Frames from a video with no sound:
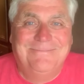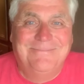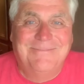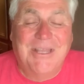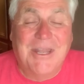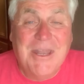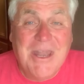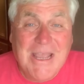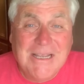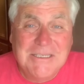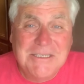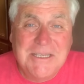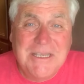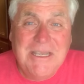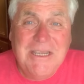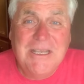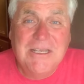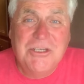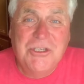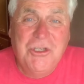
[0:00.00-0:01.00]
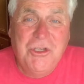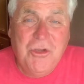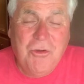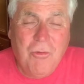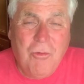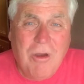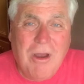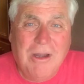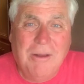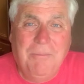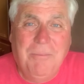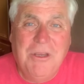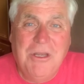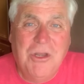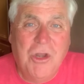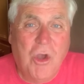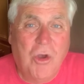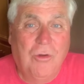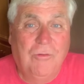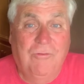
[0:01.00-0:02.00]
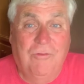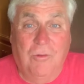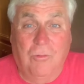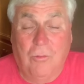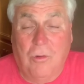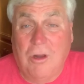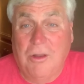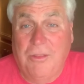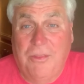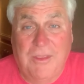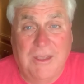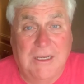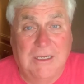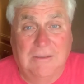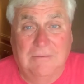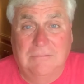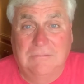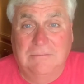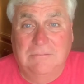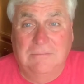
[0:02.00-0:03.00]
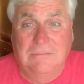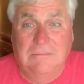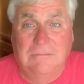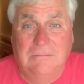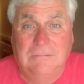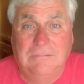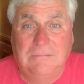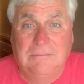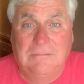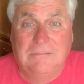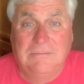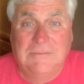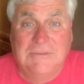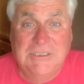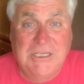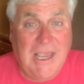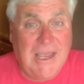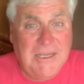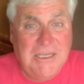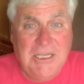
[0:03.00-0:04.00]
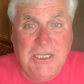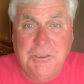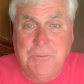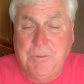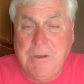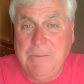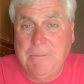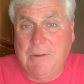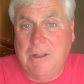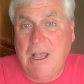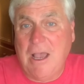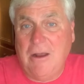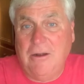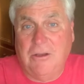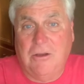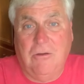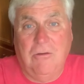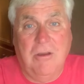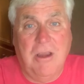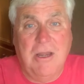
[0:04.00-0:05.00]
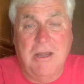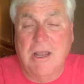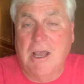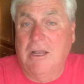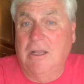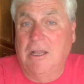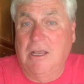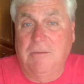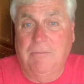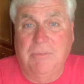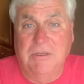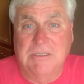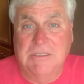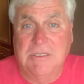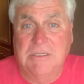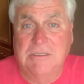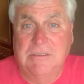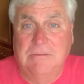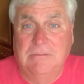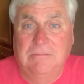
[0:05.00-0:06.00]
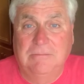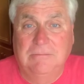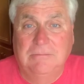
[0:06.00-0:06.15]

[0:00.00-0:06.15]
The next key is you want to be known for one thing. So I teach people how to create an online business.